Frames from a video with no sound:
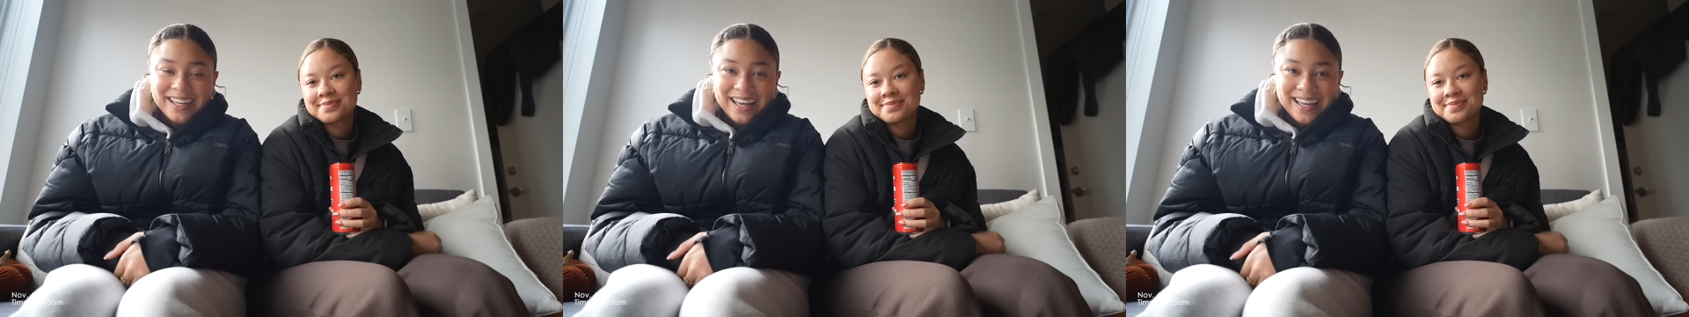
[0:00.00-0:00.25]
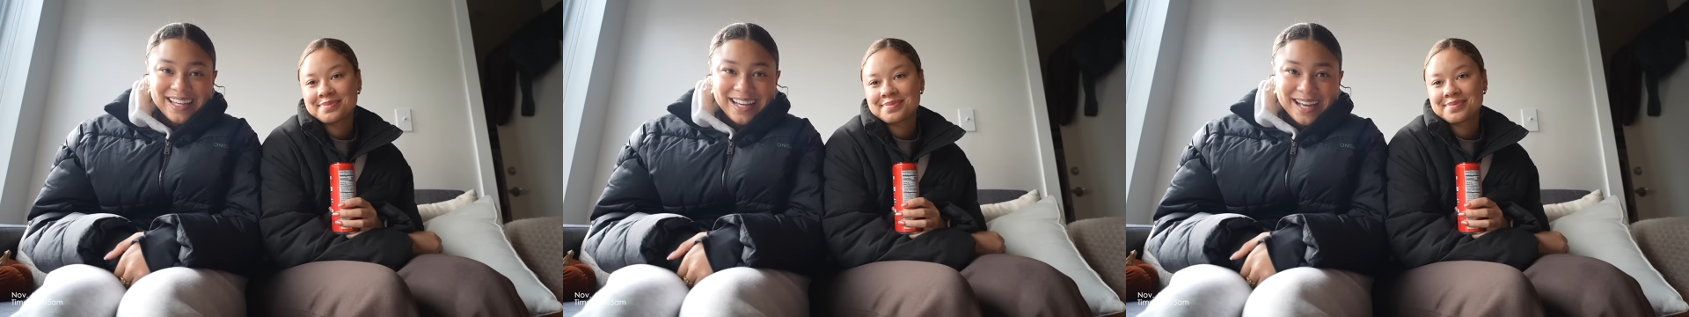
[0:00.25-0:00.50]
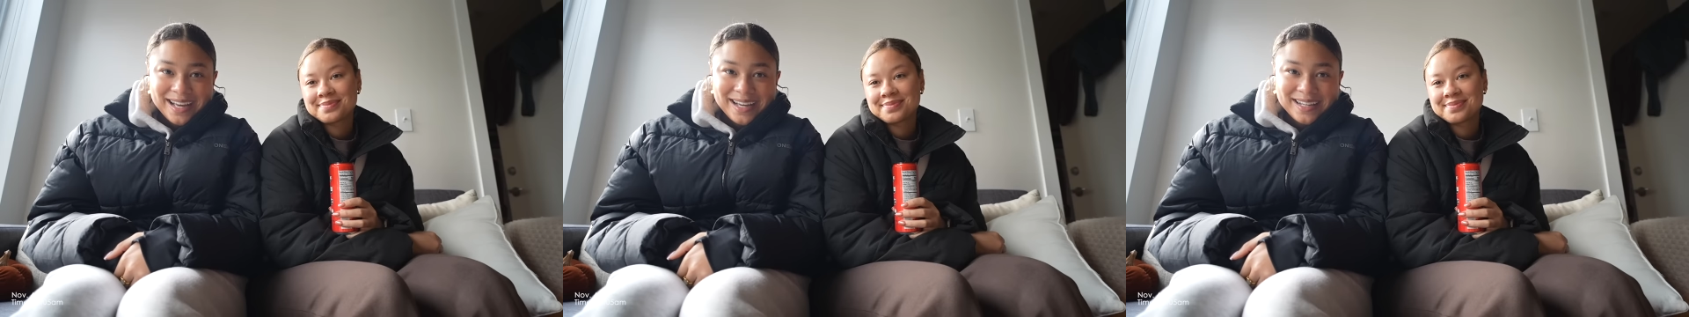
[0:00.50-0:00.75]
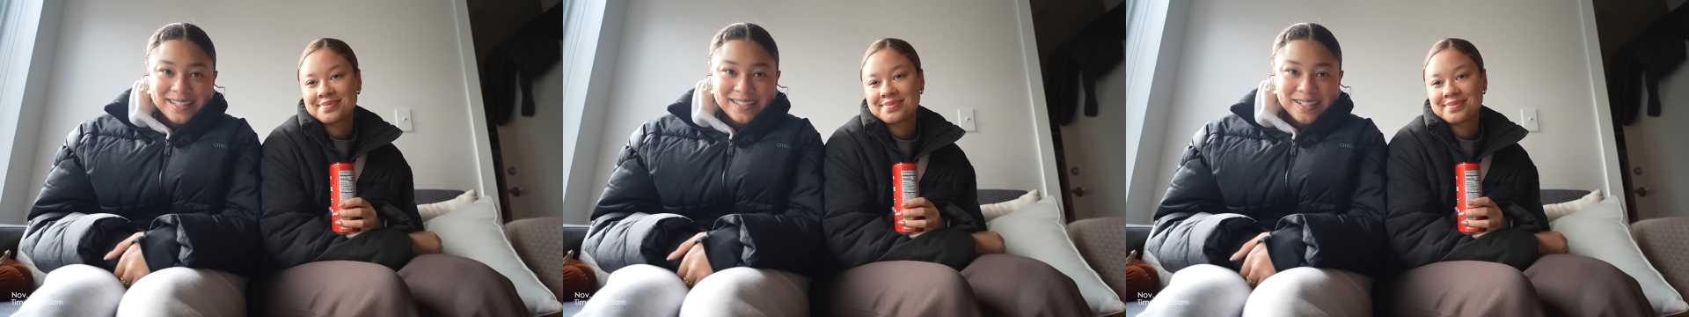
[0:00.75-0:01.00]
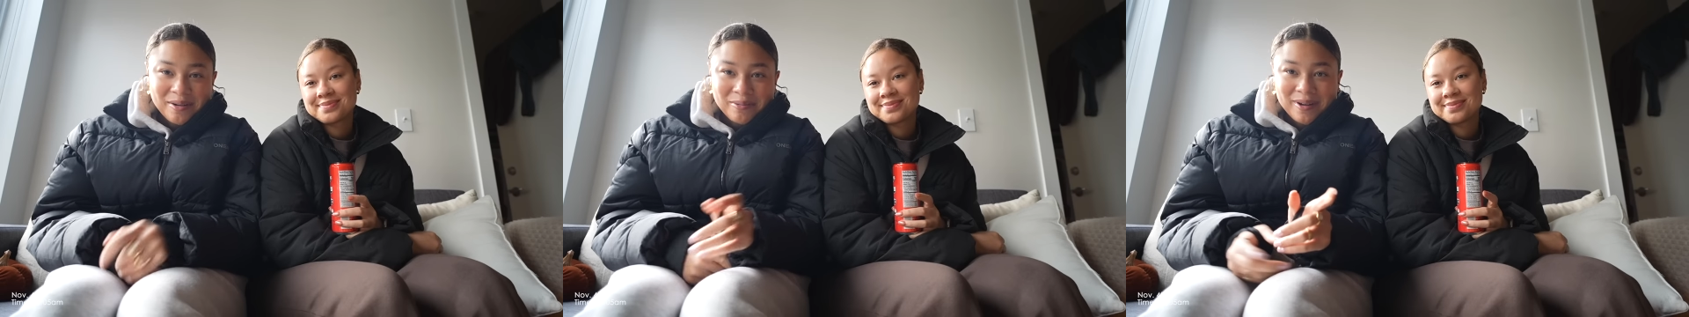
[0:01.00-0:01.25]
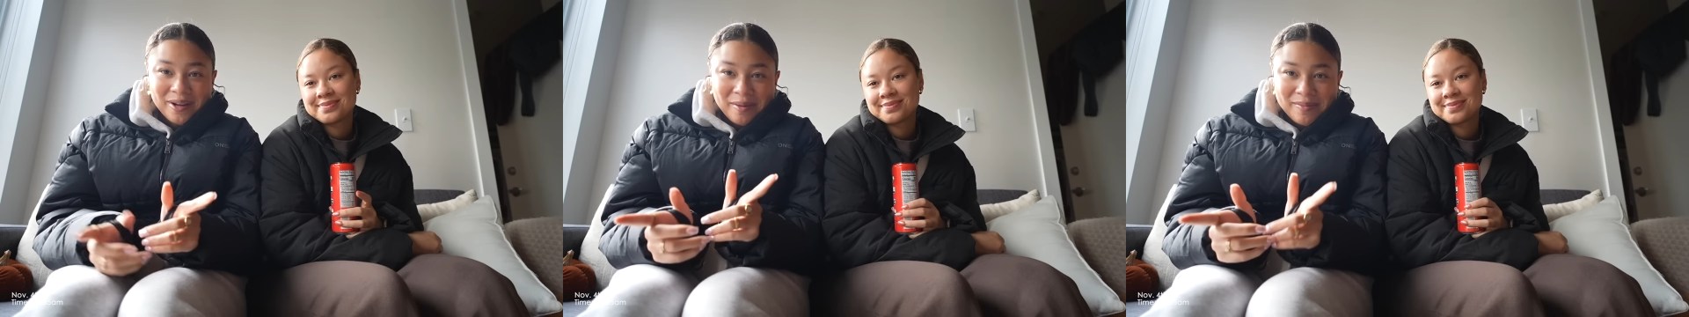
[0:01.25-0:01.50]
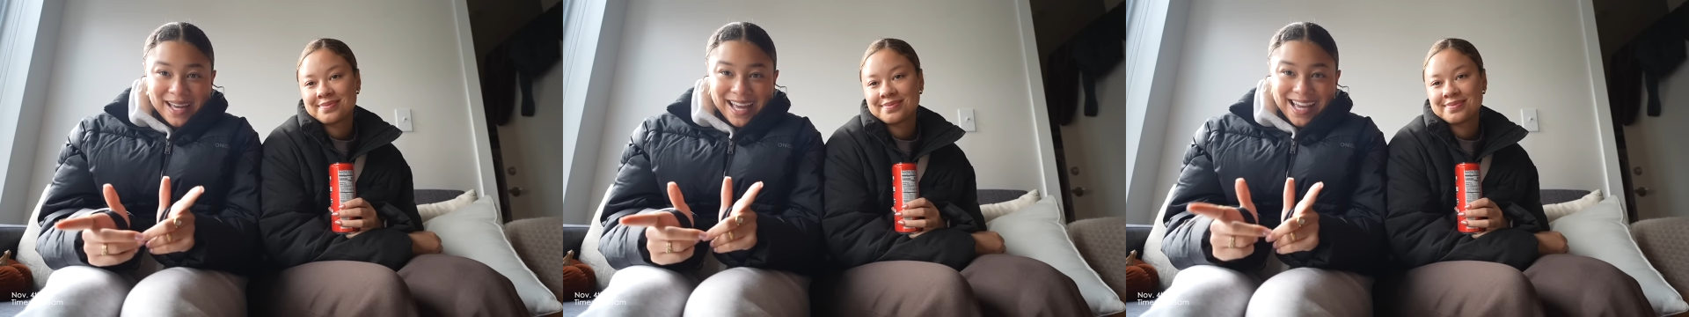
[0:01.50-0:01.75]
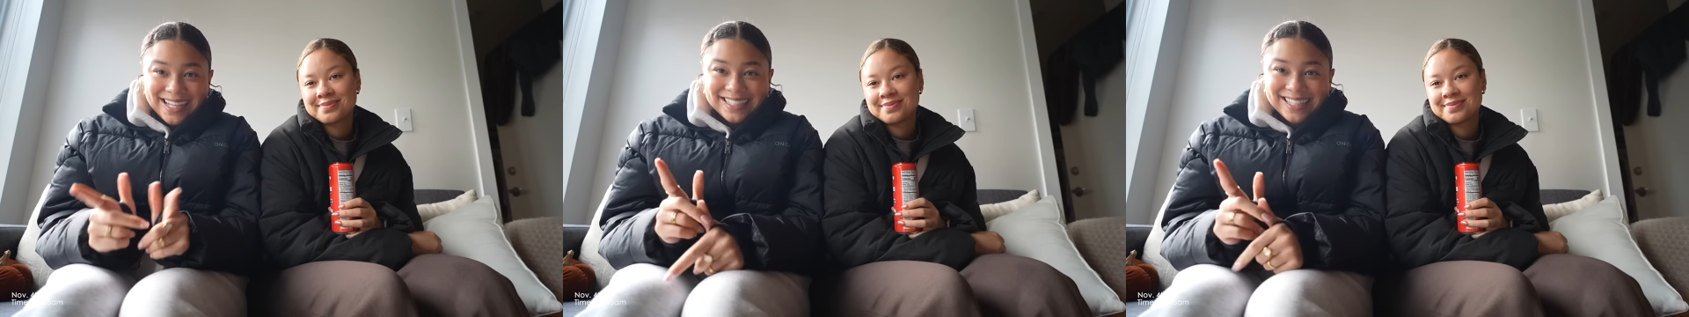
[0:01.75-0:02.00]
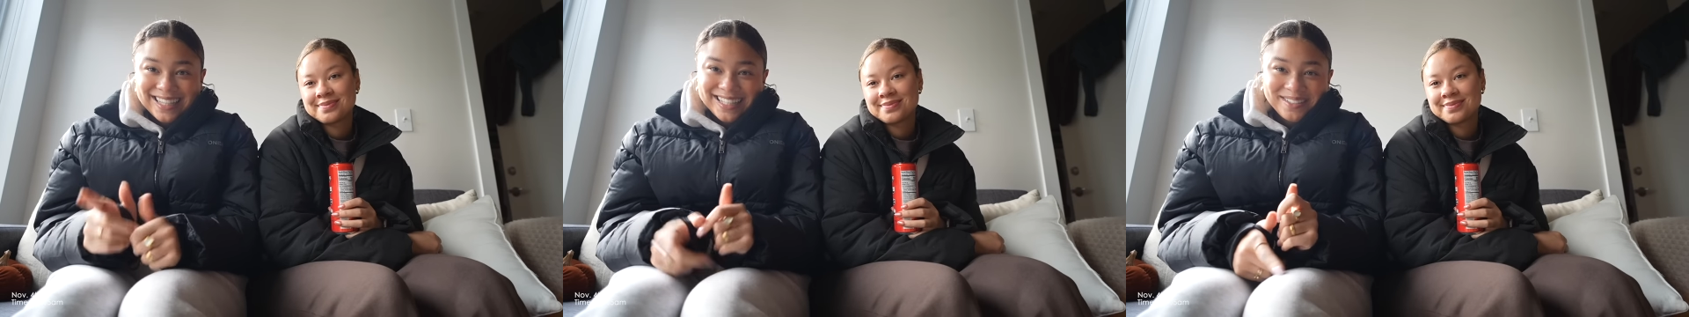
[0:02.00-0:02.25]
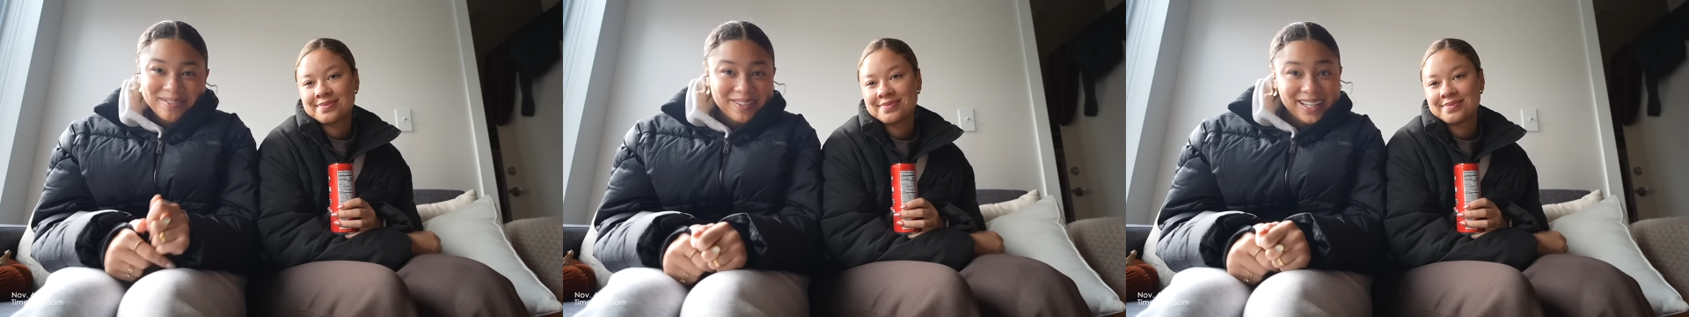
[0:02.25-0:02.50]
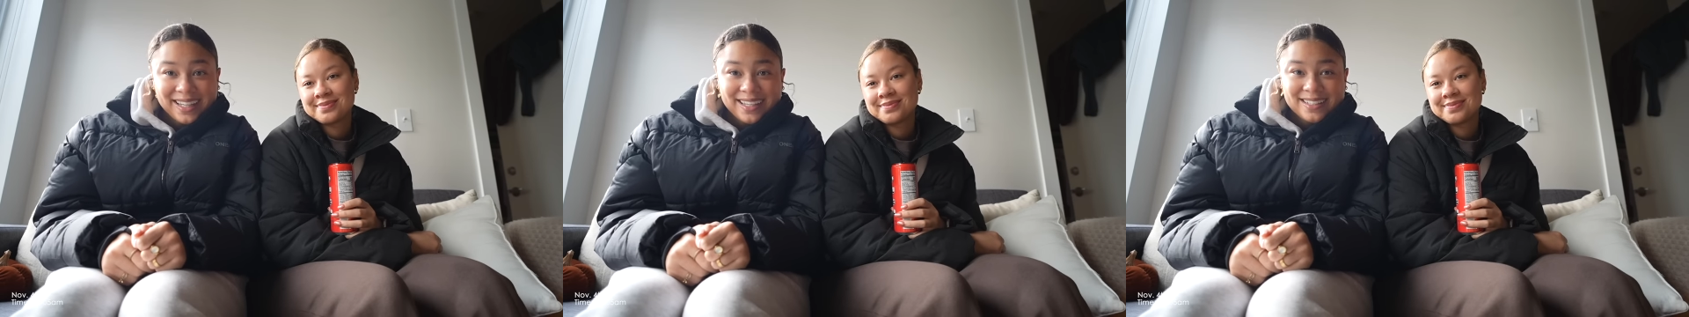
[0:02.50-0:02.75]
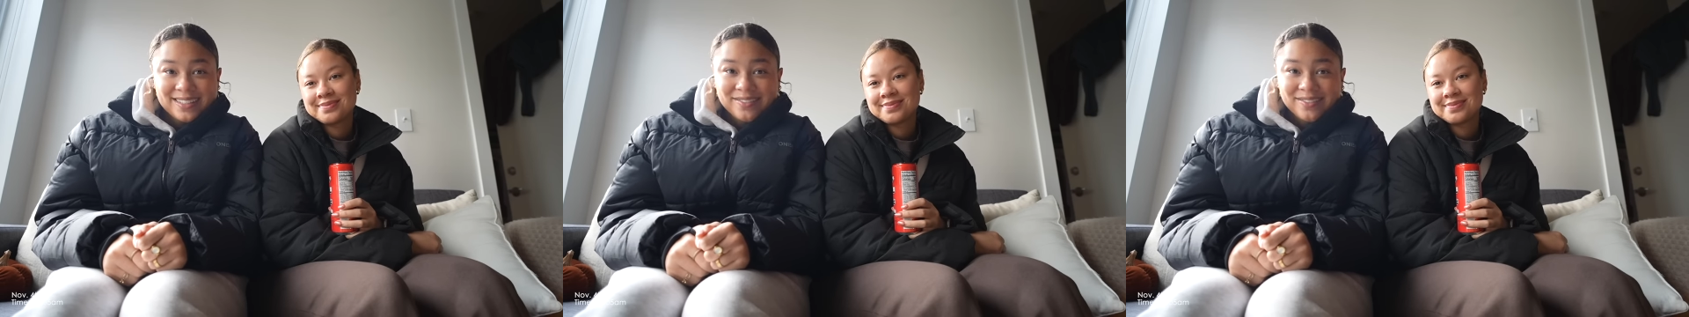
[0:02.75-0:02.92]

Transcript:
Speaker 1: Hey guys, Welcome back to this week's